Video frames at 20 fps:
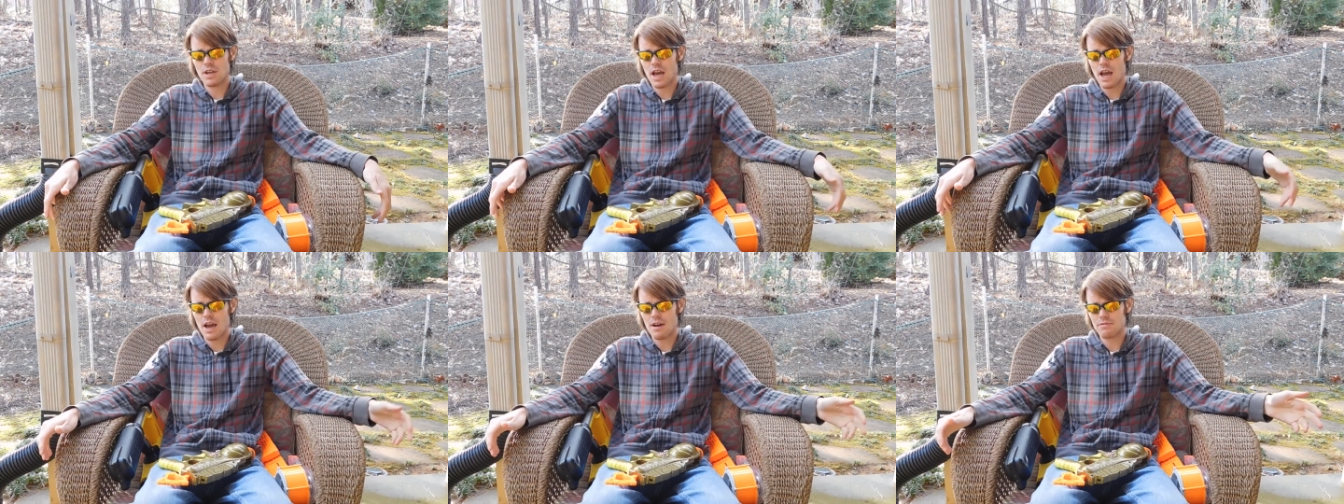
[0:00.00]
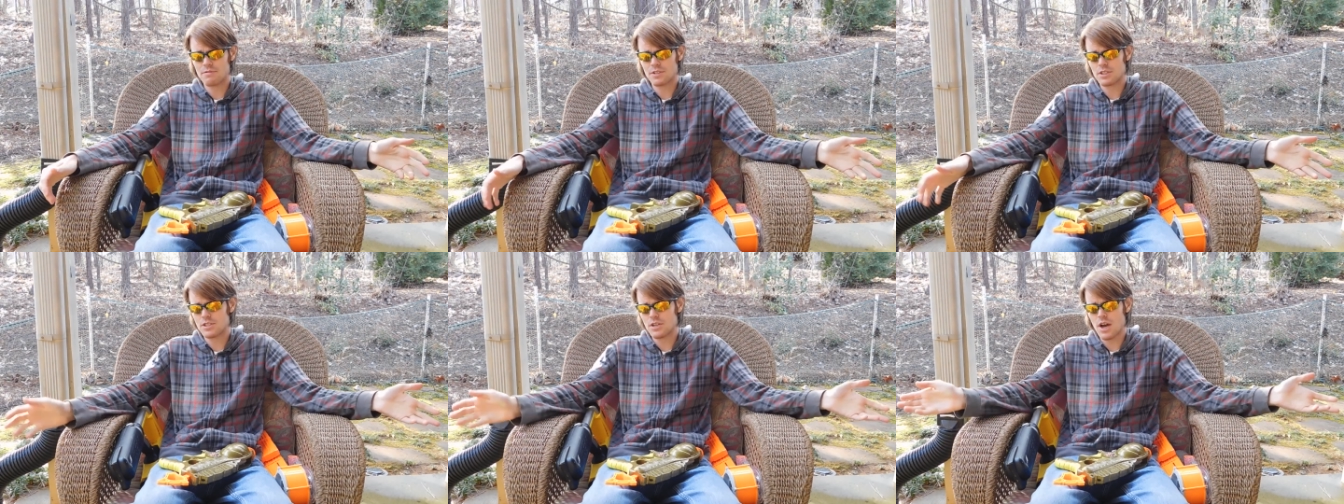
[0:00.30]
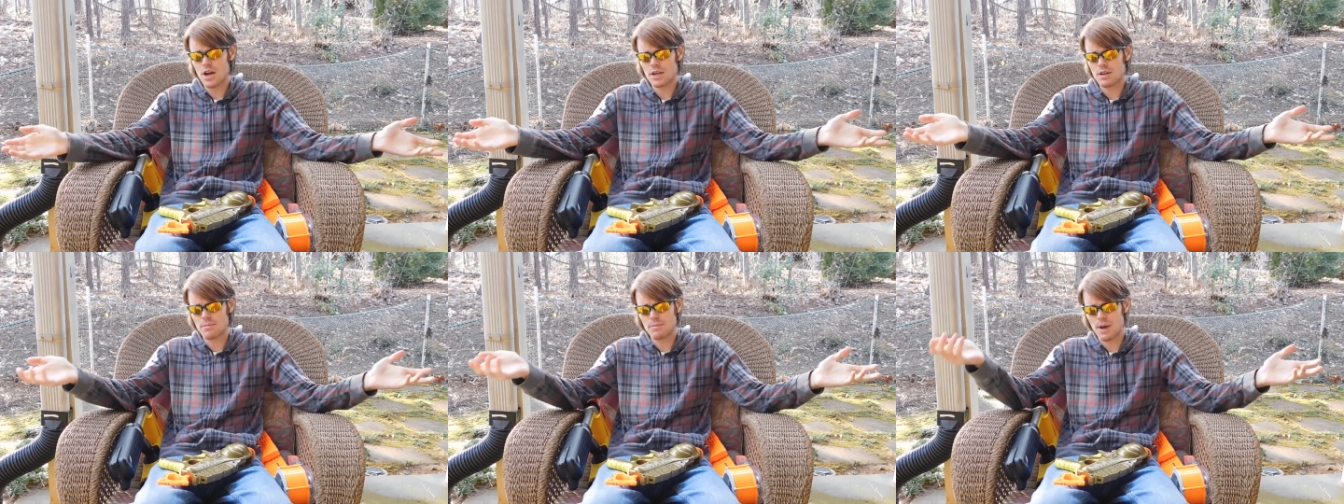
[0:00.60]
have to
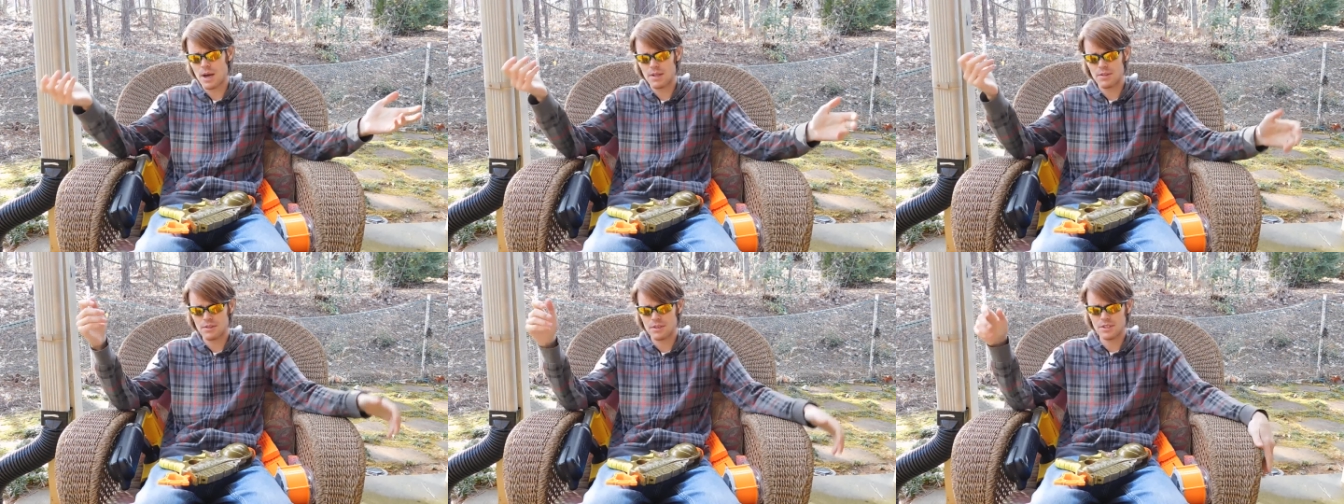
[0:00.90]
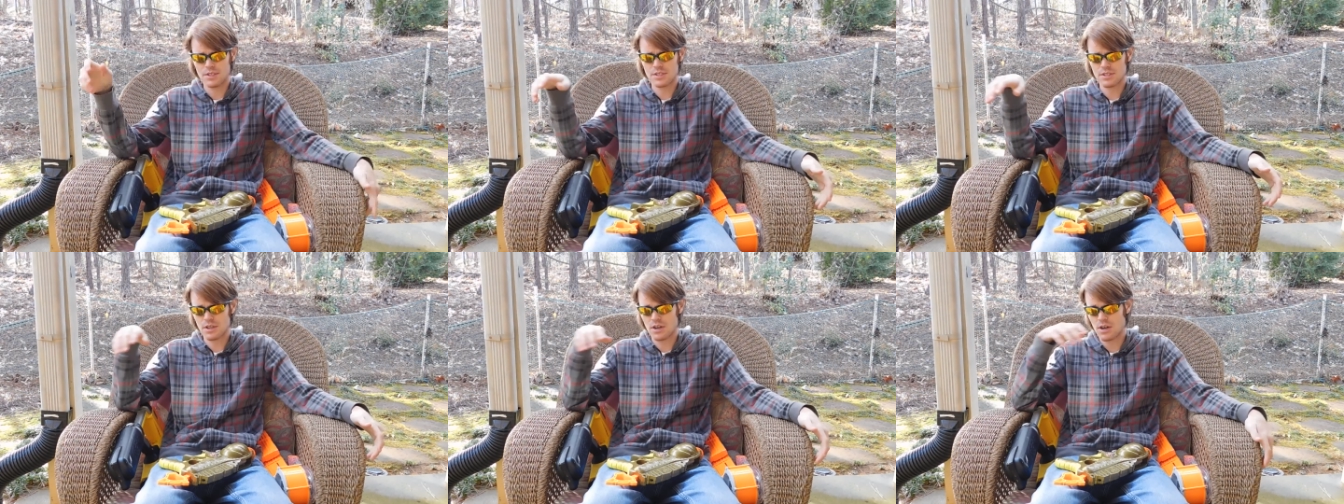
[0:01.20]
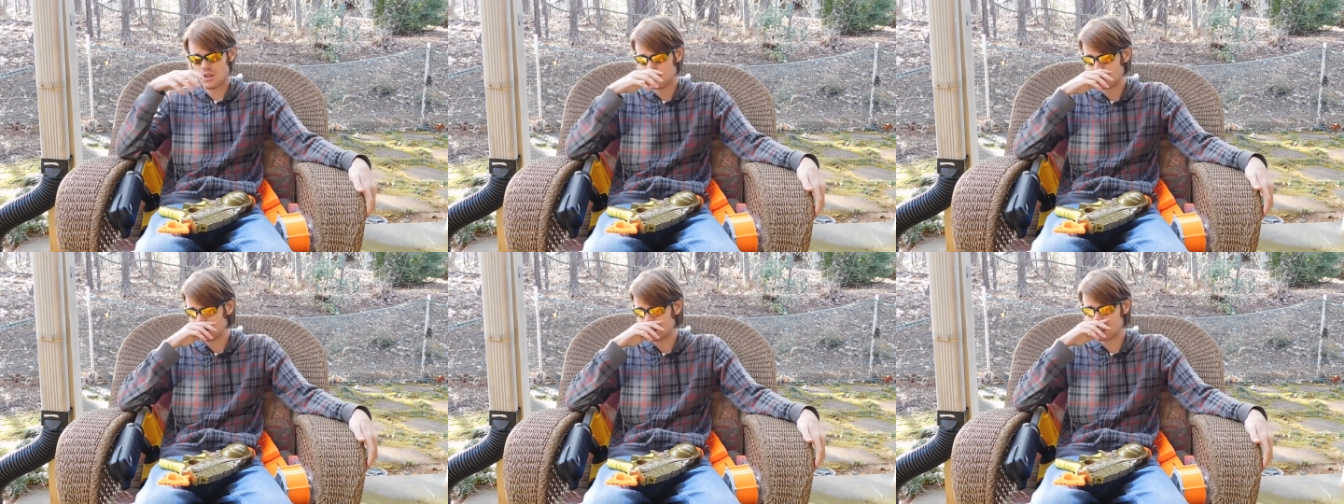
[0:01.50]
talk about this
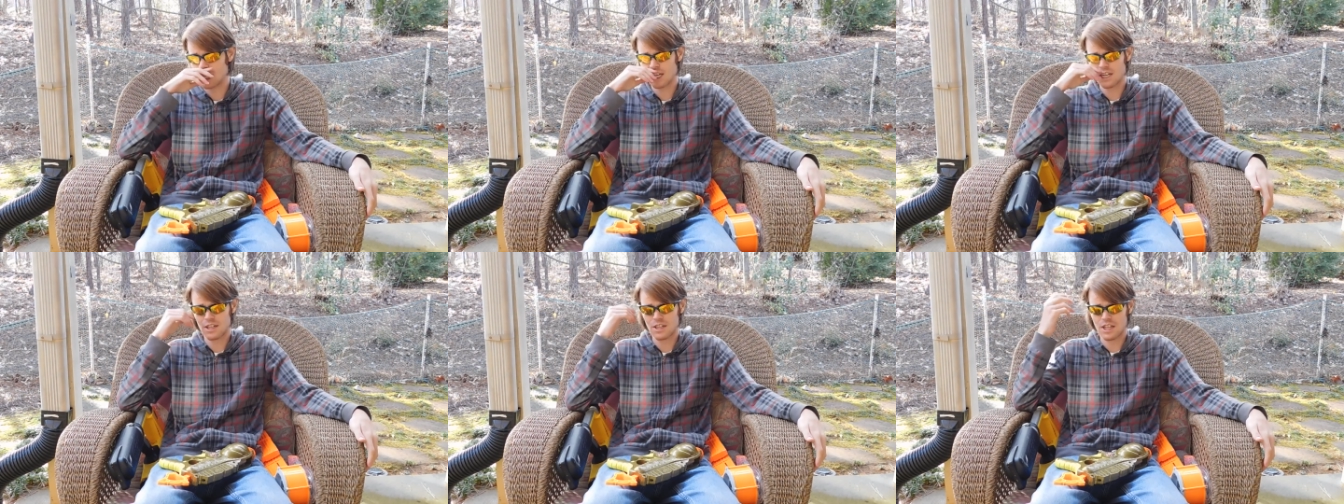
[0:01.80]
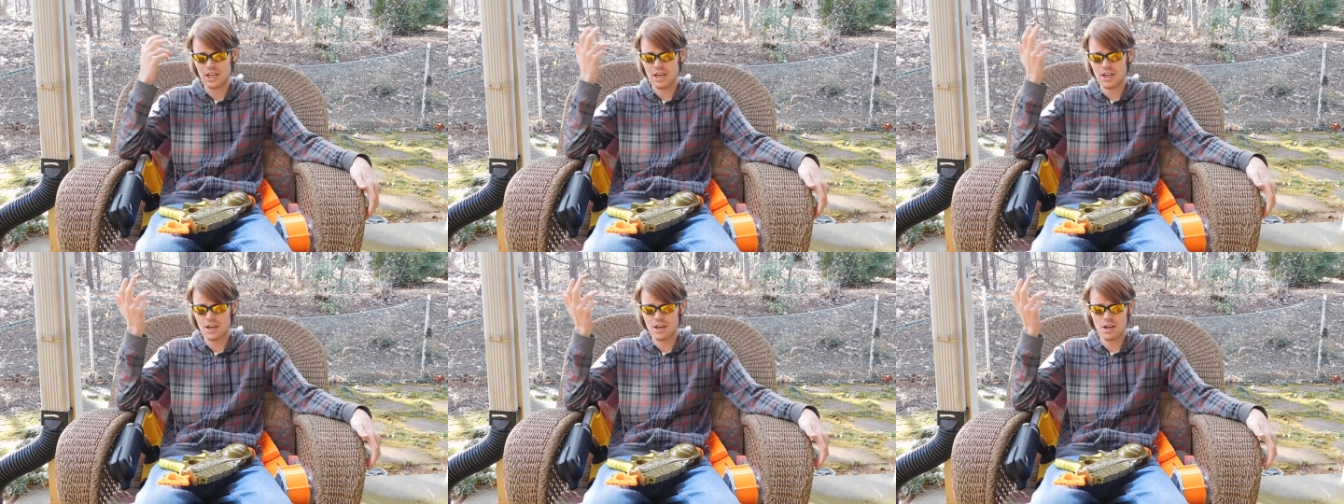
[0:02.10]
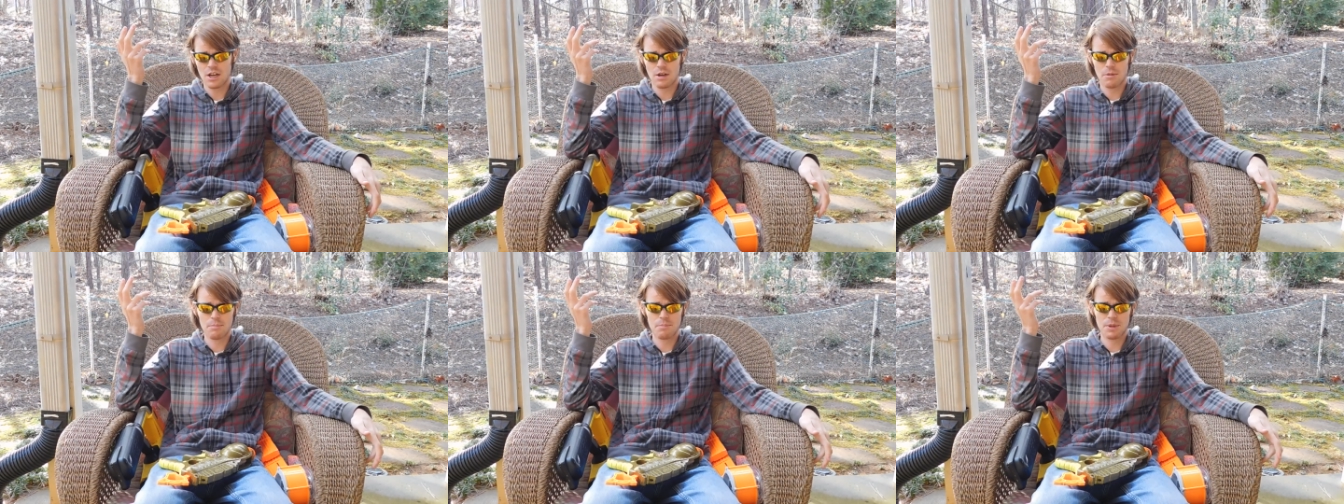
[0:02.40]
on the channel at
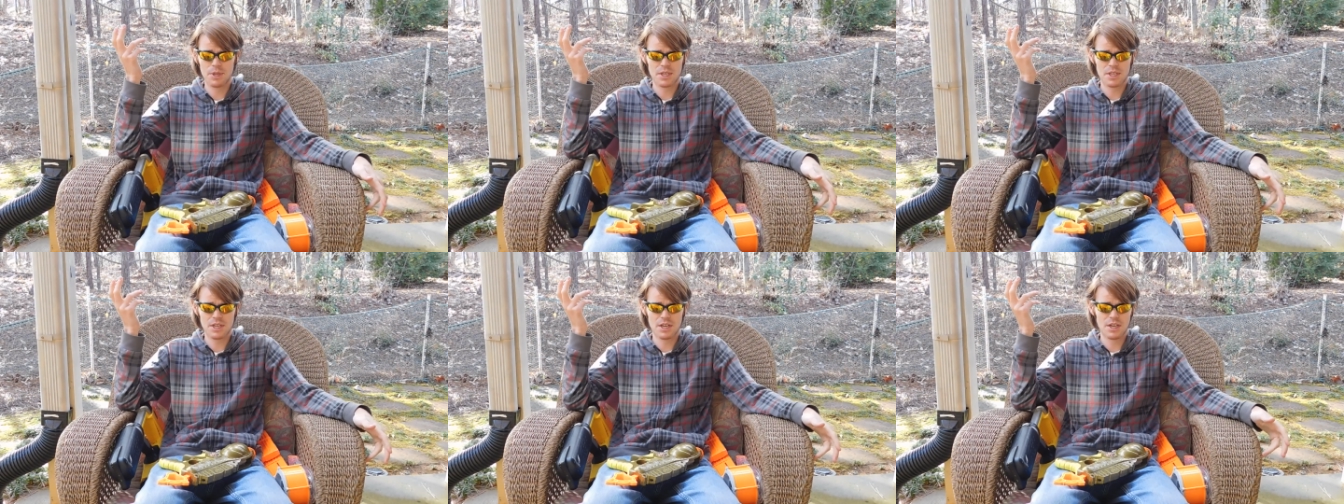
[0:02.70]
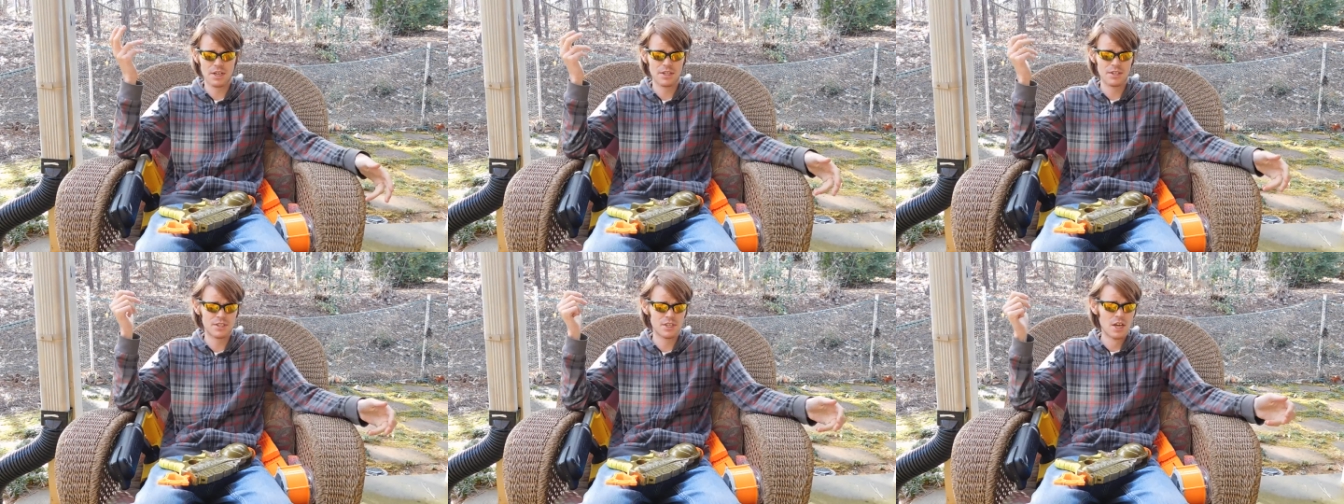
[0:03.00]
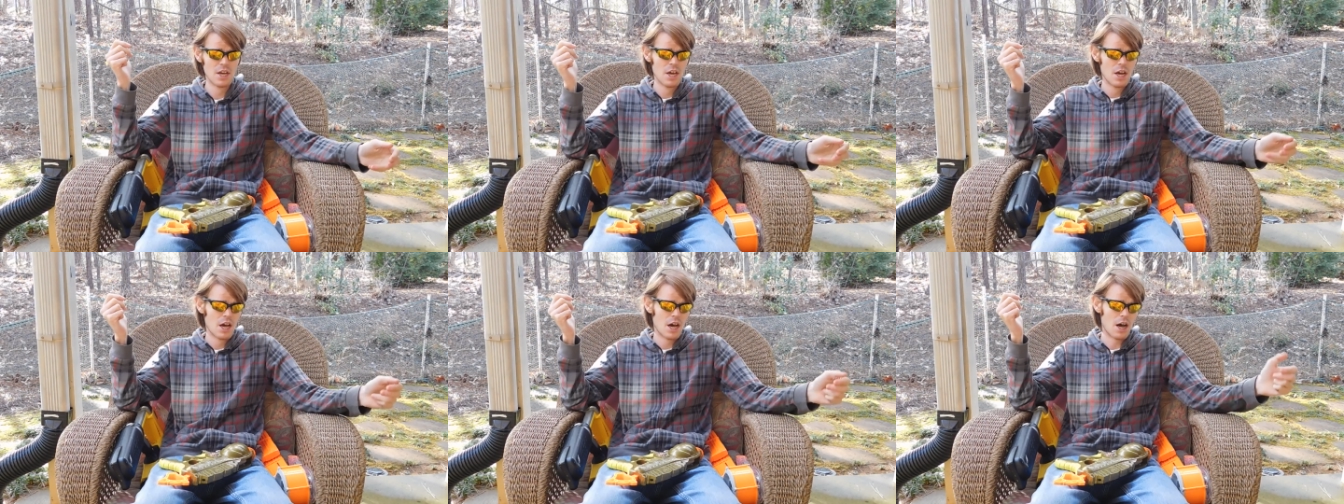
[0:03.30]
all, because
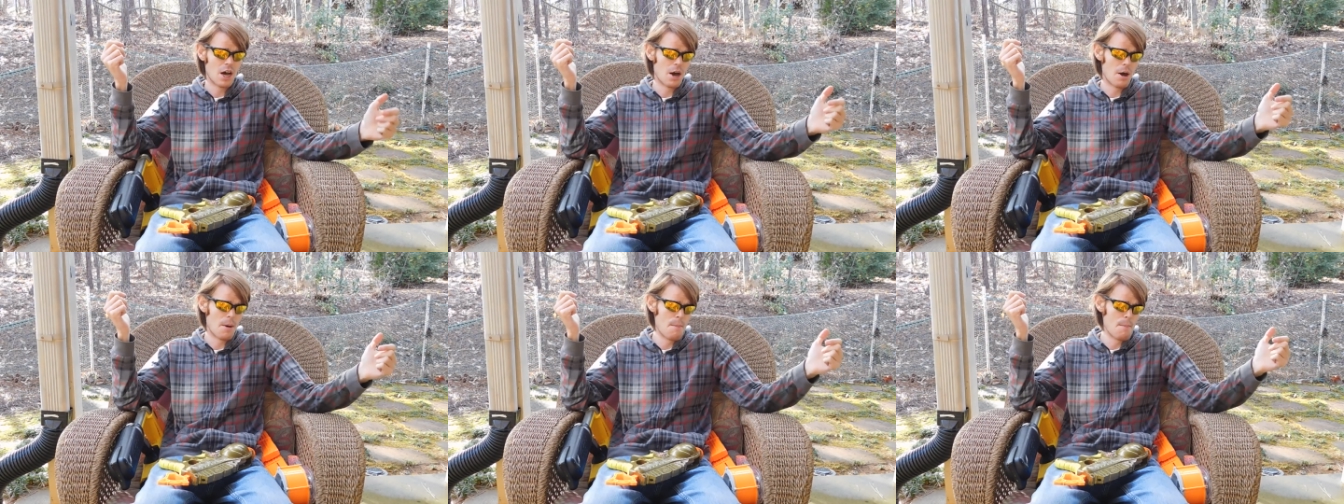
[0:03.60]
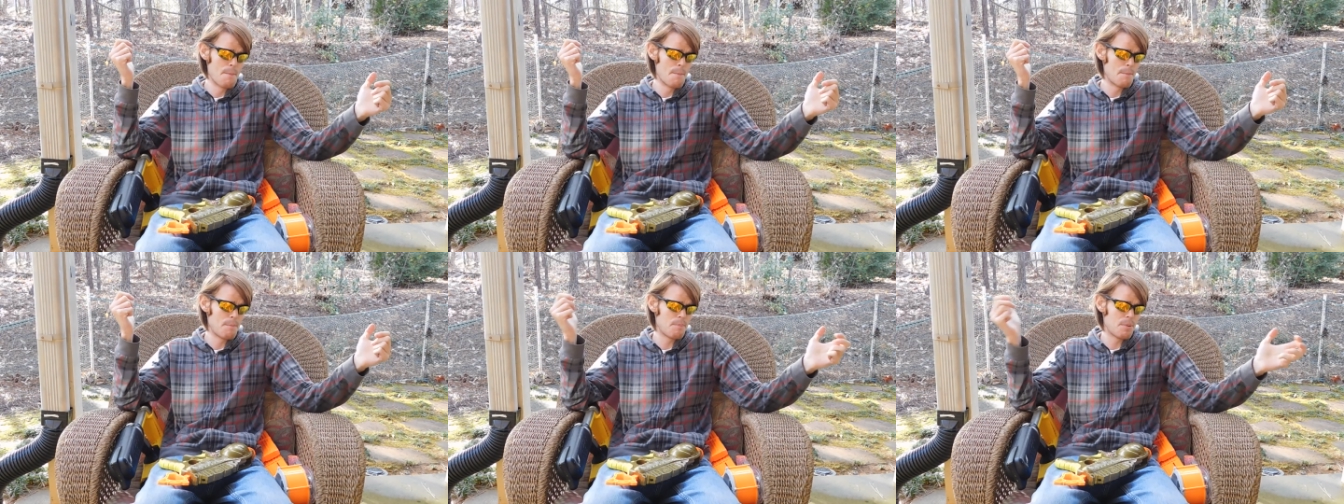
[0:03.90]
um,